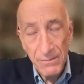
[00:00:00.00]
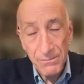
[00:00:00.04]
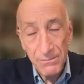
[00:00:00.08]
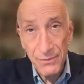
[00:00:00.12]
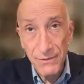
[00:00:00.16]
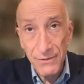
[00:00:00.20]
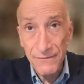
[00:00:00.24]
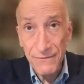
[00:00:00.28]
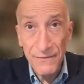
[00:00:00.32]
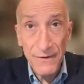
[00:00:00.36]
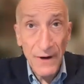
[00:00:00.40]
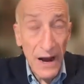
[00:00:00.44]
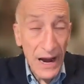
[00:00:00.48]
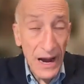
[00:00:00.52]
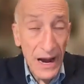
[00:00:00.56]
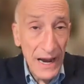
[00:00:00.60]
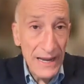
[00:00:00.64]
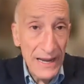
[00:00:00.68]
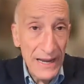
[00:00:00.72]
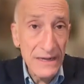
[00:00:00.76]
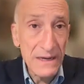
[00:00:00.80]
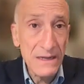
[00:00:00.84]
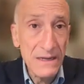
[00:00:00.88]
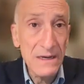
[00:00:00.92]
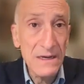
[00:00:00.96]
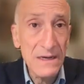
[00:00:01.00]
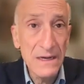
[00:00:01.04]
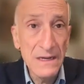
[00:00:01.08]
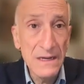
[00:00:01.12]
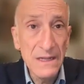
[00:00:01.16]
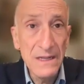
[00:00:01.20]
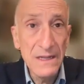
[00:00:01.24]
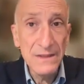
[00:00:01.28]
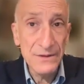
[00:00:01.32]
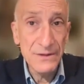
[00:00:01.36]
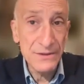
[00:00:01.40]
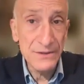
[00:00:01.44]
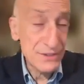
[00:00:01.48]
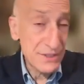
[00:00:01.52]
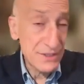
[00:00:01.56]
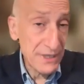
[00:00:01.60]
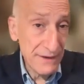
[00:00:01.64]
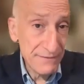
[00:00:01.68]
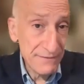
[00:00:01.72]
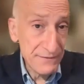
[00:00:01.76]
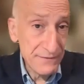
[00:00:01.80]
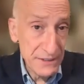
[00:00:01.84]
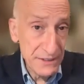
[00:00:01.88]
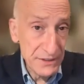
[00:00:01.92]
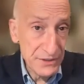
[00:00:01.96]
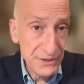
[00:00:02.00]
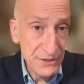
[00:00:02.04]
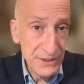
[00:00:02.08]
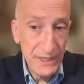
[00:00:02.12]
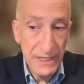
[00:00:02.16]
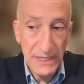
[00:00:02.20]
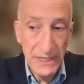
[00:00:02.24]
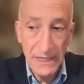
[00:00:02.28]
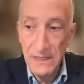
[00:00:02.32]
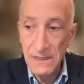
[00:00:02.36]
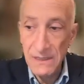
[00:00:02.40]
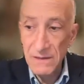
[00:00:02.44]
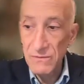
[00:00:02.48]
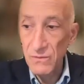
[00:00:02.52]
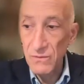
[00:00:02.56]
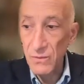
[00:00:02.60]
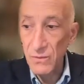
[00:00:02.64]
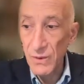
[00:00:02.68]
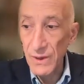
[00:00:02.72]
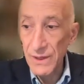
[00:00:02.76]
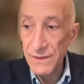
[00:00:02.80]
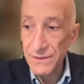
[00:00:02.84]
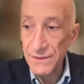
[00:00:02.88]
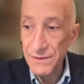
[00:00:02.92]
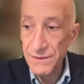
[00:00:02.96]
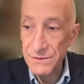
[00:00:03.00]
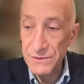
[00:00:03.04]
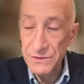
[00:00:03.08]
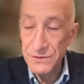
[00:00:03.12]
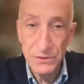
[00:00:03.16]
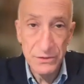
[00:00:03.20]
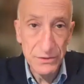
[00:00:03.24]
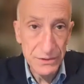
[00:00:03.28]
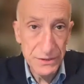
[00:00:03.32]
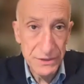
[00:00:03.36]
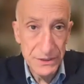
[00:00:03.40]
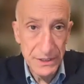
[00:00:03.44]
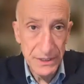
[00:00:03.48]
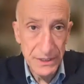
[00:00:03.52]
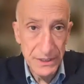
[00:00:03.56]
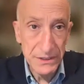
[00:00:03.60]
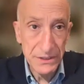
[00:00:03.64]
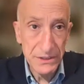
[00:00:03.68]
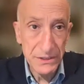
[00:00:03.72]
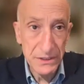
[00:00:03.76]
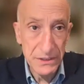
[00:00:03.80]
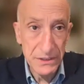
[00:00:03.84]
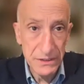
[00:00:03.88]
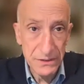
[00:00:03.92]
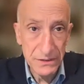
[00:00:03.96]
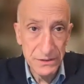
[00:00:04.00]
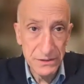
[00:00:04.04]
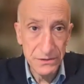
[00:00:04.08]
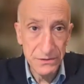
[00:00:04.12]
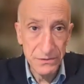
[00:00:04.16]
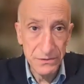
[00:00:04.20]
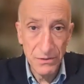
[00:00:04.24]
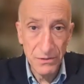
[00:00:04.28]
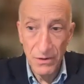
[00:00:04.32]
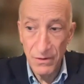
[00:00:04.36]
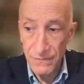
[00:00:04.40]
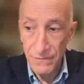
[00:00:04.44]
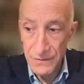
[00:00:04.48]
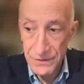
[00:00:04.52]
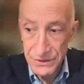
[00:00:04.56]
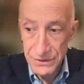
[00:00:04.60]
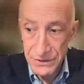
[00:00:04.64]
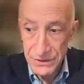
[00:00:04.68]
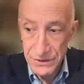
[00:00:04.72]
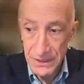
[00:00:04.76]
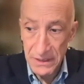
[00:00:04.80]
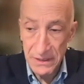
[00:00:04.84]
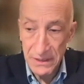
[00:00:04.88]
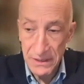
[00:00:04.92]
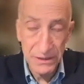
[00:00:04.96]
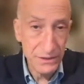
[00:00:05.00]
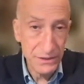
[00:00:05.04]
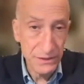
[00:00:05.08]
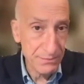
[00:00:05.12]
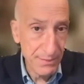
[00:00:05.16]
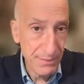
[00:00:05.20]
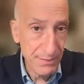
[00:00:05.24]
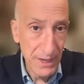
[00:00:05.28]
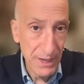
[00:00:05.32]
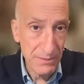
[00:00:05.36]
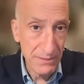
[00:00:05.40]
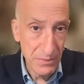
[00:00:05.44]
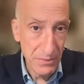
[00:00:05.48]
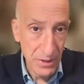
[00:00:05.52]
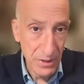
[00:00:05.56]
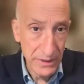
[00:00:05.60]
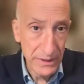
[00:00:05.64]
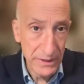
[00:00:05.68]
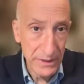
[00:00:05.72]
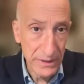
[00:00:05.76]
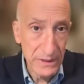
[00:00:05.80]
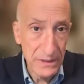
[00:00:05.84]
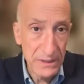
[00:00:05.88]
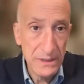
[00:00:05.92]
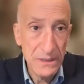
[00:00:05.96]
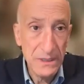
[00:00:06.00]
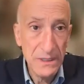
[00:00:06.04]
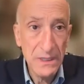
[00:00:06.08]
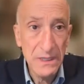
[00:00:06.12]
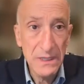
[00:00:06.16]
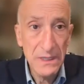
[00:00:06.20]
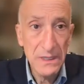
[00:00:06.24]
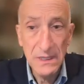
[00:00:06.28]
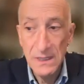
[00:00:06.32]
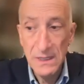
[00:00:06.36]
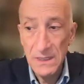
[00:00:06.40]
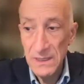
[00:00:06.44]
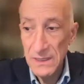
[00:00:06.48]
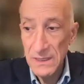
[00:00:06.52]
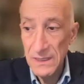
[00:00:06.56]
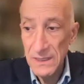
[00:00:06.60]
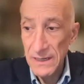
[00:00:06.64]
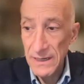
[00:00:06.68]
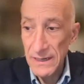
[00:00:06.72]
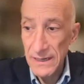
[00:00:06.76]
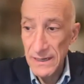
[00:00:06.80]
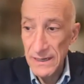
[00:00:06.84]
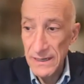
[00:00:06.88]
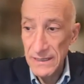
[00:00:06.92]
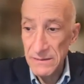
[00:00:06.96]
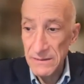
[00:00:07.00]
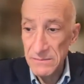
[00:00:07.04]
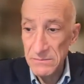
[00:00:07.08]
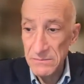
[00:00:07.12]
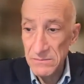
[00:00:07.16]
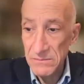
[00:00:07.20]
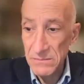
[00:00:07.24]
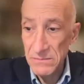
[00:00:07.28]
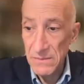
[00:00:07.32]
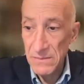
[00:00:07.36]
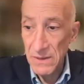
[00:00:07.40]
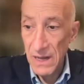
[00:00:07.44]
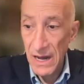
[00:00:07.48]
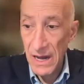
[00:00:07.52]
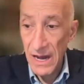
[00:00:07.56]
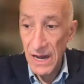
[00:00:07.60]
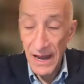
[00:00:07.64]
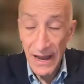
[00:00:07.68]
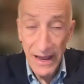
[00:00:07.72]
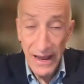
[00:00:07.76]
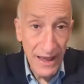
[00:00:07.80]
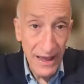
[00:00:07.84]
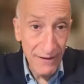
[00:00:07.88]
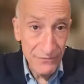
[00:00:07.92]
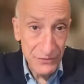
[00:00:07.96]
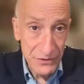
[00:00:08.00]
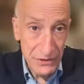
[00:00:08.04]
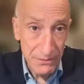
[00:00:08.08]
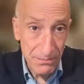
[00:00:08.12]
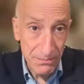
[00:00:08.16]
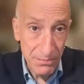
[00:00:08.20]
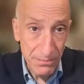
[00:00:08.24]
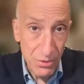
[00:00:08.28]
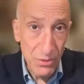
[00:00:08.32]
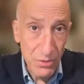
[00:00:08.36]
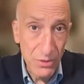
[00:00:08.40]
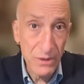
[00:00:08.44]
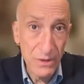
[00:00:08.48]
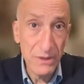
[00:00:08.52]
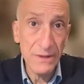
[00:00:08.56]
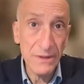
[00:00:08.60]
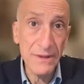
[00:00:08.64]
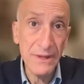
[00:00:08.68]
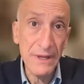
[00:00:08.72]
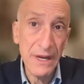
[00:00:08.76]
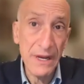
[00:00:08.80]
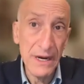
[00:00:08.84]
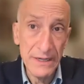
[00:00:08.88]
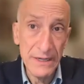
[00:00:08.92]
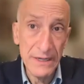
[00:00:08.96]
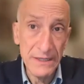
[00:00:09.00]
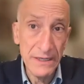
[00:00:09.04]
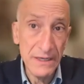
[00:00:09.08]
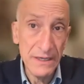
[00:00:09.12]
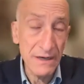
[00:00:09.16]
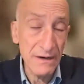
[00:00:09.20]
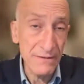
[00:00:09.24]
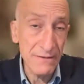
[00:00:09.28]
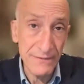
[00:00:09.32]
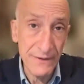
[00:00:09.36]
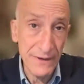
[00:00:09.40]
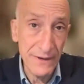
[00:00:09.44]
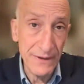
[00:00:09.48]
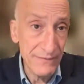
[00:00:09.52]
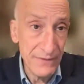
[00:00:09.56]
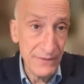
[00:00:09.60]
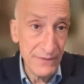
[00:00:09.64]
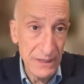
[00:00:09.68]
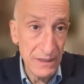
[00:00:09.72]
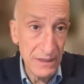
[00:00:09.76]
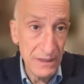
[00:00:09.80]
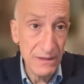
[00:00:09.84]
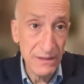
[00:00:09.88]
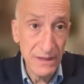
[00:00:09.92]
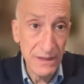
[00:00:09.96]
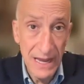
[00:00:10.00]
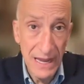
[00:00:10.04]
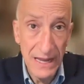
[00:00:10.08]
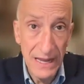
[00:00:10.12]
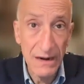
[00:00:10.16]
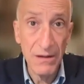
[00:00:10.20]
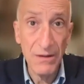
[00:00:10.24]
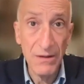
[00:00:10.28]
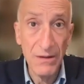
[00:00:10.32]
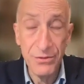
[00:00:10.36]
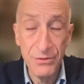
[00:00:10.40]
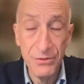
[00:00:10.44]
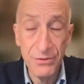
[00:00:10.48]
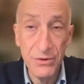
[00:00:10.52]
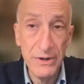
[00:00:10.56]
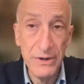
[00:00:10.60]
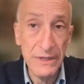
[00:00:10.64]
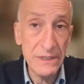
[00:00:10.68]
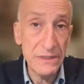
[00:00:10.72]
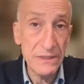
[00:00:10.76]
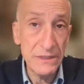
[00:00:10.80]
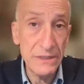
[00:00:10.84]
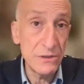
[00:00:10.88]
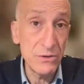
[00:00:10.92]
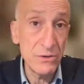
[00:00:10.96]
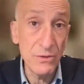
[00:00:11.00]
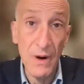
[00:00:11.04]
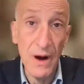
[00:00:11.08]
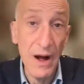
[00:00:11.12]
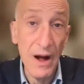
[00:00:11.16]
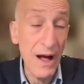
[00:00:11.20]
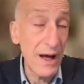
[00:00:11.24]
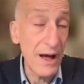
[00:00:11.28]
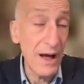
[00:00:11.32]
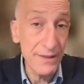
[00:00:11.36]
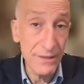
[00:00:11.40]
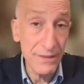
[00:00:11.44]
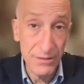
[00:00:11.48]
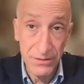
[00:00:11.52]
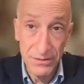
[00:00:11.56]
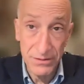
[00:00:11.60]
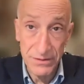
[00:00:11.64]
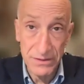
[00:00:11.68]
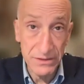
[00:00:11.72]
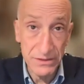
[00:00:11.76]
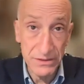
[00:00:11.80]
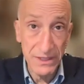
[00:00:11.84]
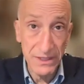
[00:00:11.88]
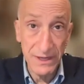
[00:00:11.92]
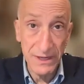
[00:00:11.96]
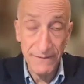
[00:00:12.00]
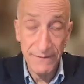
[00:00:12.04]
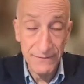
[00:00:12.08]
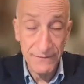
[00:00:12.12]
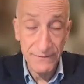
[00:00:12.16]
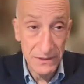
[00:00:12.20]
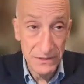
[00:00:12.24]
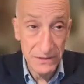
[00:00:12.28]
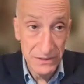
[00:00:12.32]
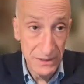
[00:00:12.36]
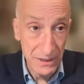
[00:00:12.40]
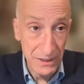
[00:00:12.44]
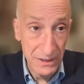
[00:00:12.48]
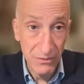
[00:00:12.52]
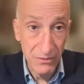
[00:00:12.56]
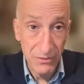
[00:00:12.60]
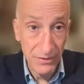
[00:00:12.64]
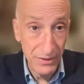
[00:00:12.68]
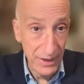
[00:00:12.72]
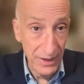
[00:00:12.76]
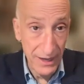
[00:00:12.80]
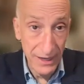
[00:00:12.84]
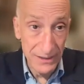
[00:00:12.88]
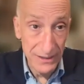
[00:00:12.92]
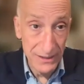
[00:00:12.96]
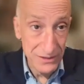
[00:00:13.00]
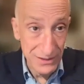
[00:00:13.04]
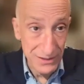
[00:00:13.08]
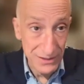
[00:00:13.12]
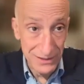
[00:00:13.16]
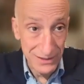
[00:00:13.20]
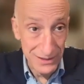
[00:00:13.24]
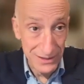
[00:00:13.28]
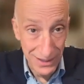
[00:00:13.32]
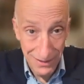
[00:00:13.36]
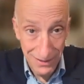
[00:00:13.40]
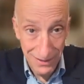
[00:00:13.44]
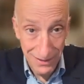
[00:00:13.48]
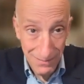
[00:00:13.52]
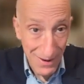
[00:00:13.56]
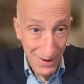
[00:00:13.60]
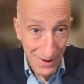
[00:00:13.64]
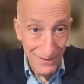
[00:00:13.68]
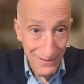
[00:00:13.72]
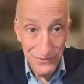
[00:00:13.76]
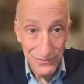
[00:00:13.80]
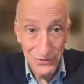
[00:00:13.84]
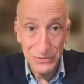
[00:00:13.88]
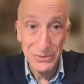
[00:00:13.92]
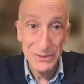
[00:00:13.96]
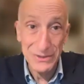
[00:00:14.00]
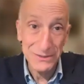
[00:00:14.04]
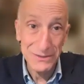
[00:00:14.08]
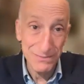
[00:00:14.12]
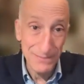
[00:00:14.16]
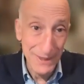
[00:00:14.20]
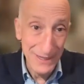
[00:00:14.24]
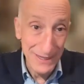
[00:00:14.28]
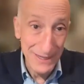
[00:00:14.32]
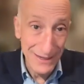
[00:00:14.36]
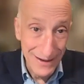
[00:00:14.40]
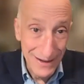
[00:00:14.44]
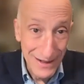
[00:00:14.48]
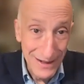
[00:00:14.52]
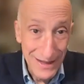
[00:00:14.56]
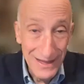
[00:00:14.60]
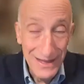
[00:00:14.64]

provide the CFTC with the jurisdiction to oversee the spot market. I have supported the idea of giving that authority to either the CFTC or the SEC. My view has been